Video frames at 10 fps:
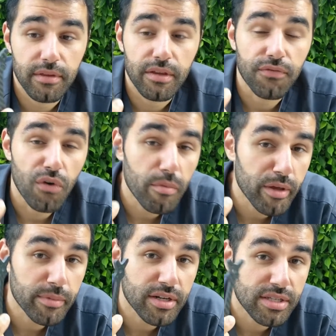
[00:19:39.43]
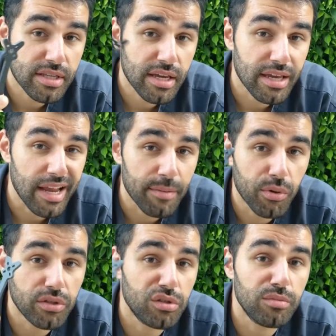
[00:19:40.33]
They're 4 millimeters thick and
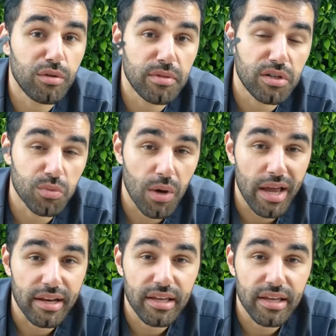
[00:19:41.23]
8.2 millimeters wide.